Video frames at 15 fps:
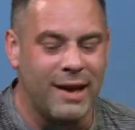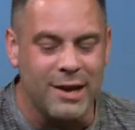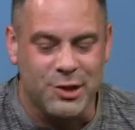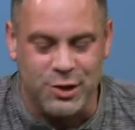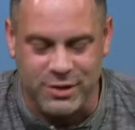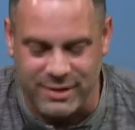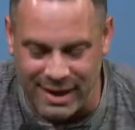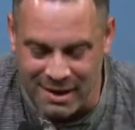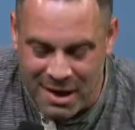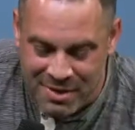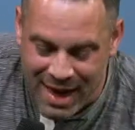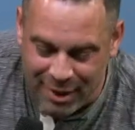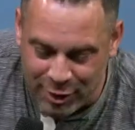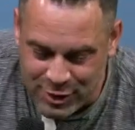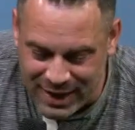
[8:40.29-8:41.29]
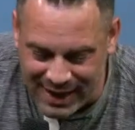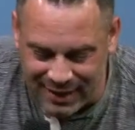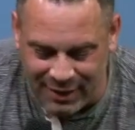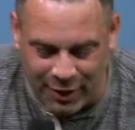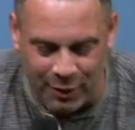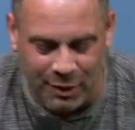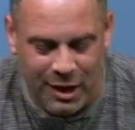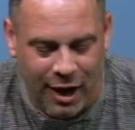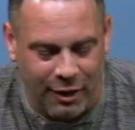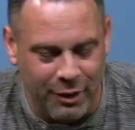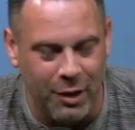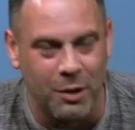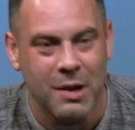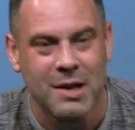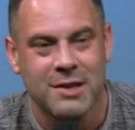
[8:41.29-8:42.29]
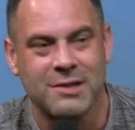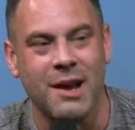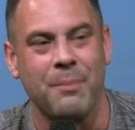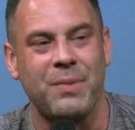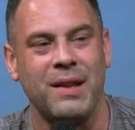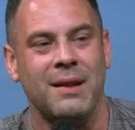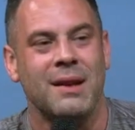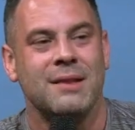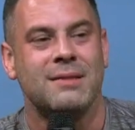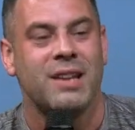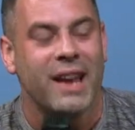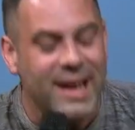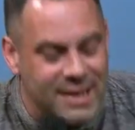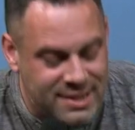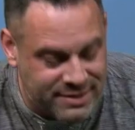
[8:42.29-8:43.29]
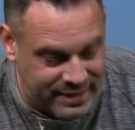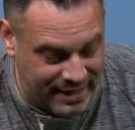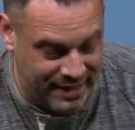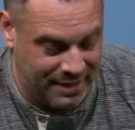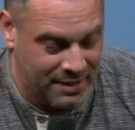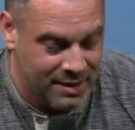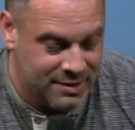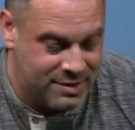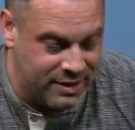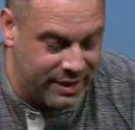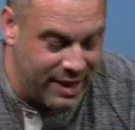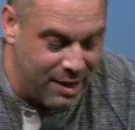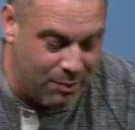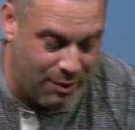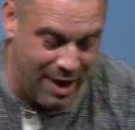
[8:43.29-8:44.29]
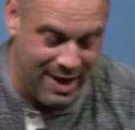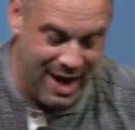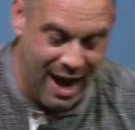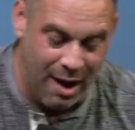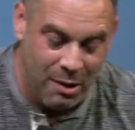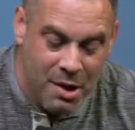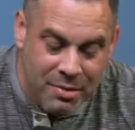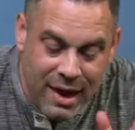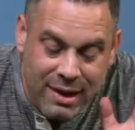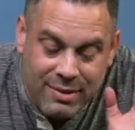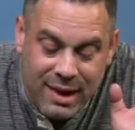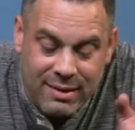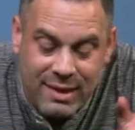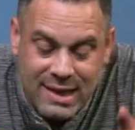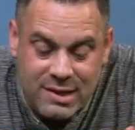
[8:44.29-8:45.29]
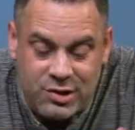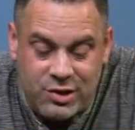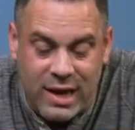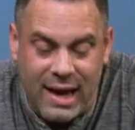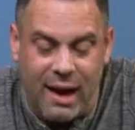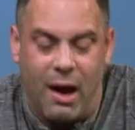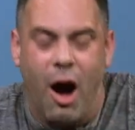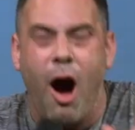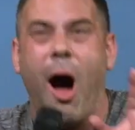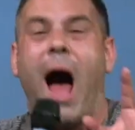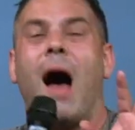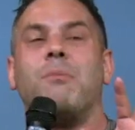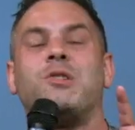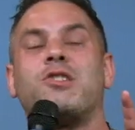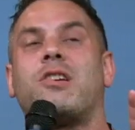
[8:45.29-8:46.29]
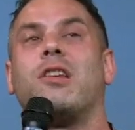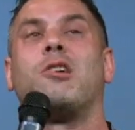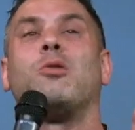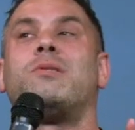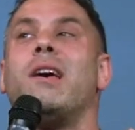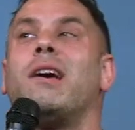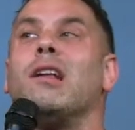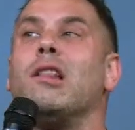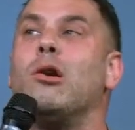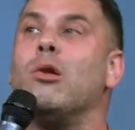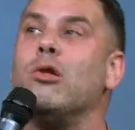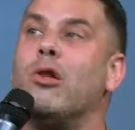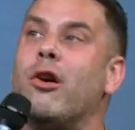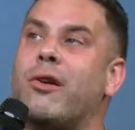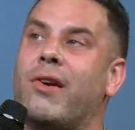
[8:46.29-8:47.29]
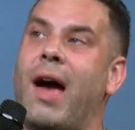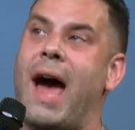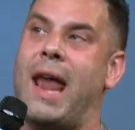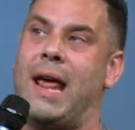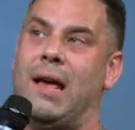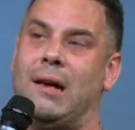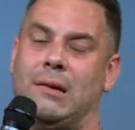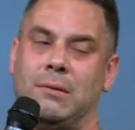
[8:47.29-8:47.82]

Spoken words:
interesting. That looks like a little something tasty to eat right now. They see it. Oh, I'm just going to go take a little look at it.